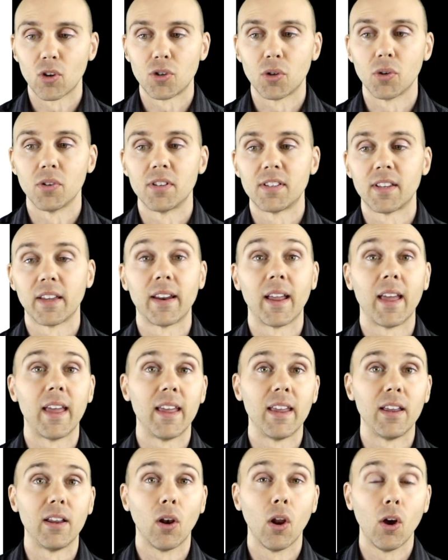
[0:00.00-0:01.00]
should set
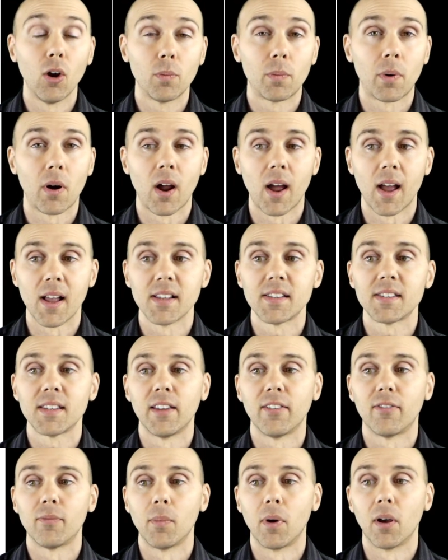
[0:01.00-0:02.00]
a low
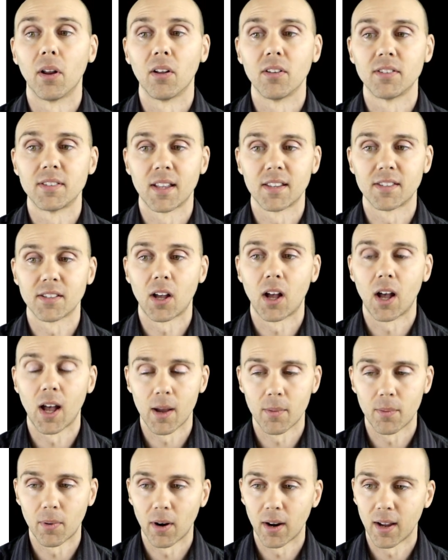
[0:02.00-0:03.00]
price if Merlot sets a
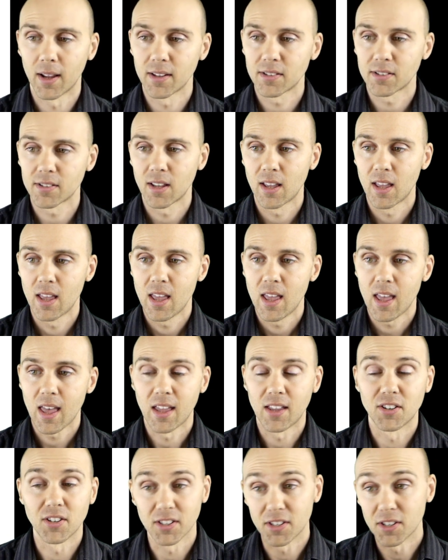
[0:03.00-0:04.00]
high price.
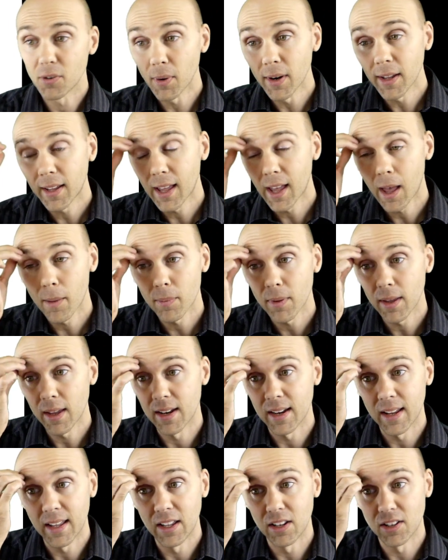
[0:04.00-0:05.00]
And just to recap,
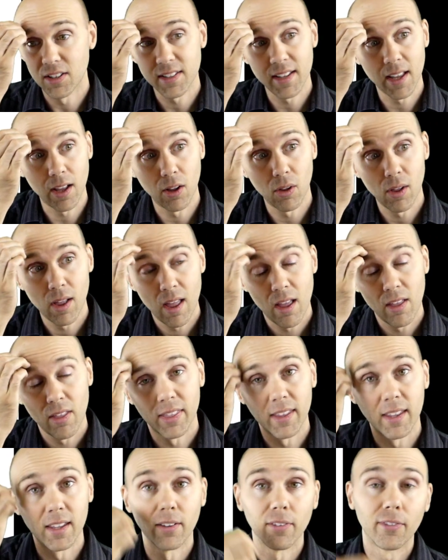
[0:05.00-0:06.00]
in each cell,
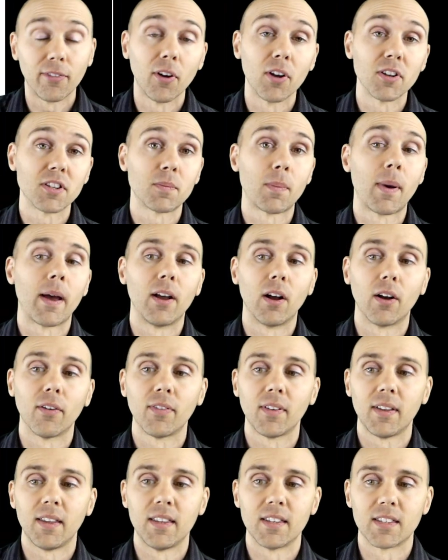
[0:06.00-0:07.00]
the first
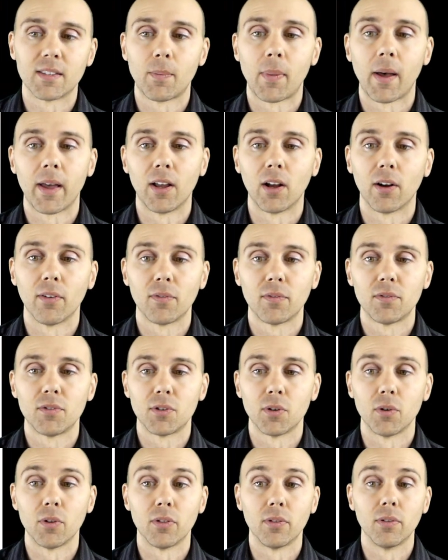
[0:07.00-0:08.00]
payoff is the payoff
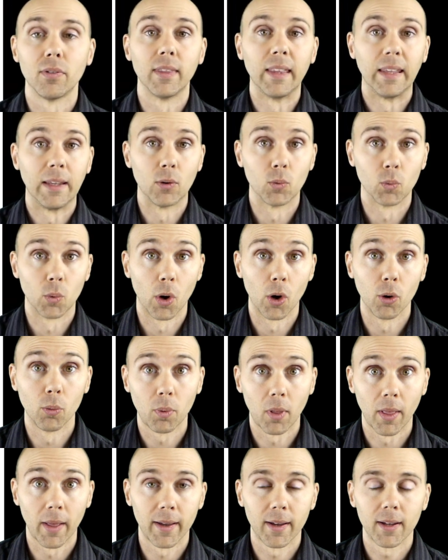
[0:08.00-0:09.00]
to the
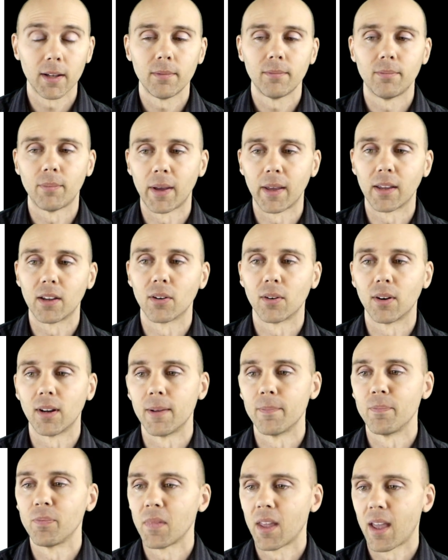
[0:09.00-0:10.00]
row player,
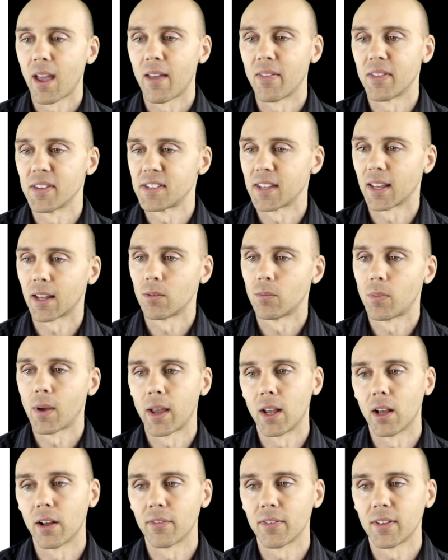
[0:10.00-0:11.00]
bakery, and the second
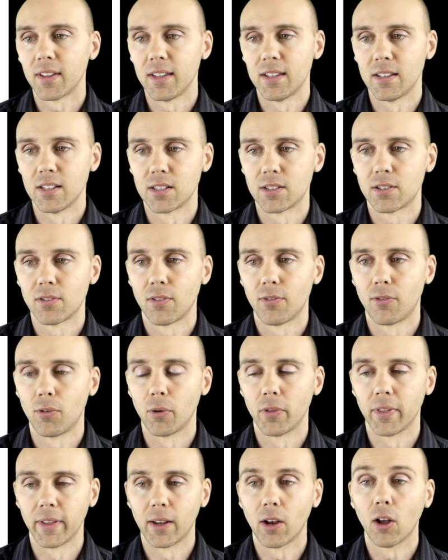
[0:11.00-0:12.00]
payoff is
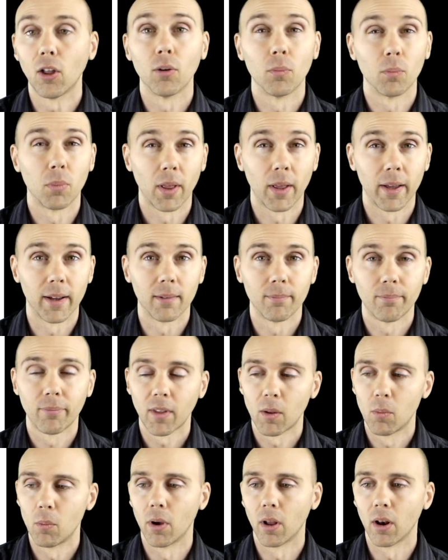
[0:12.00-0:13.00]
for the column player,
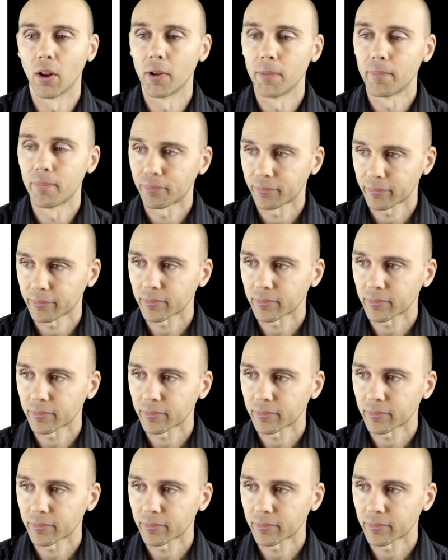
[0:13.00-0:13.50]
Merlot.